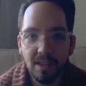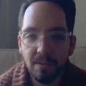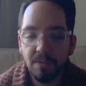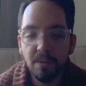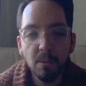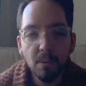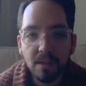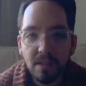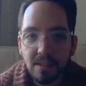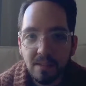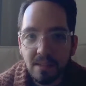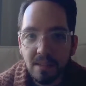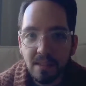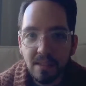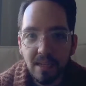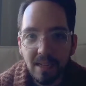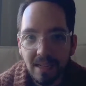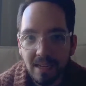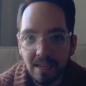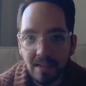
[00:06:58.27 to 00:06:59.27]
If you want to
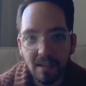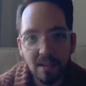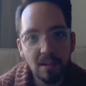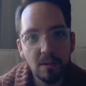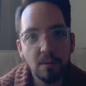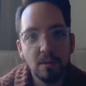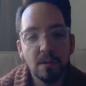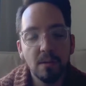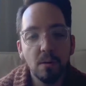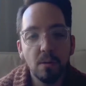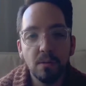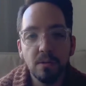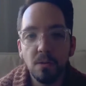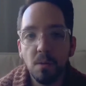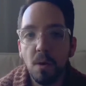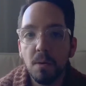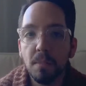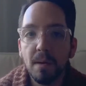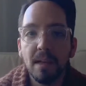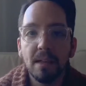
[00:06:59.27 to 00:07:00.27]
see it, you can always
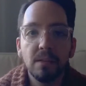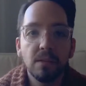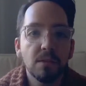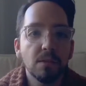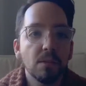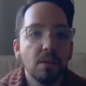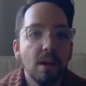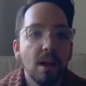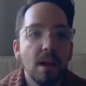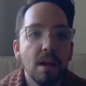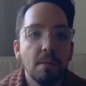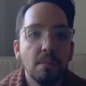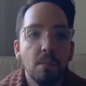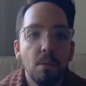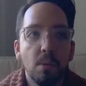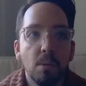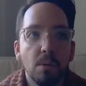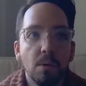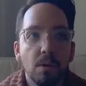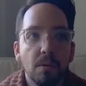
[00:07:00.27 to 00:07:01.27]
go on my Instagram
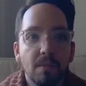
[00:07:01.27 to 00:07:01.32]
or